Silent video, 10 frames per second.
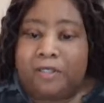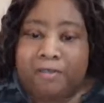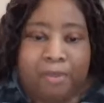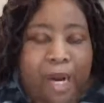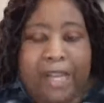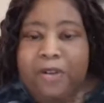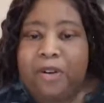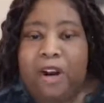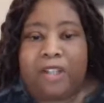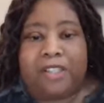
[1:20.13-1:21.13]
brand new
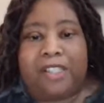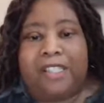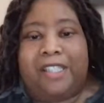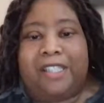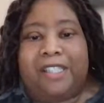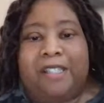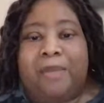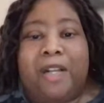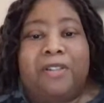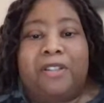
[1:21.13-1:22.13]
car seats and some
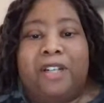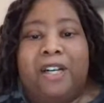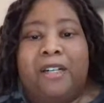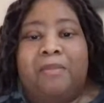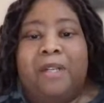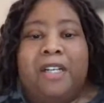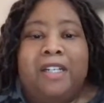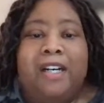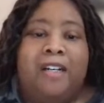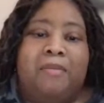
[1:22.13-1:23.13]
other um,
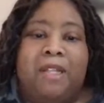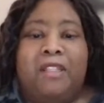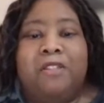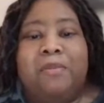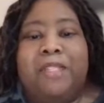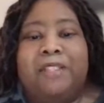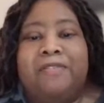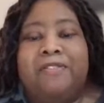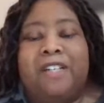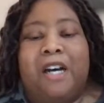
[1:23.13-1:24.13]
um, a little bit of
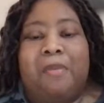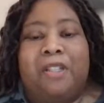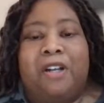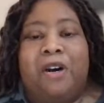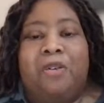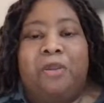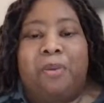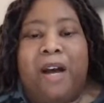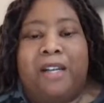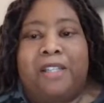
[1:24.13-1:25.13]
a couple of their older
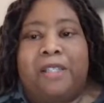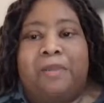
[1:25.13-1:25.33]
products.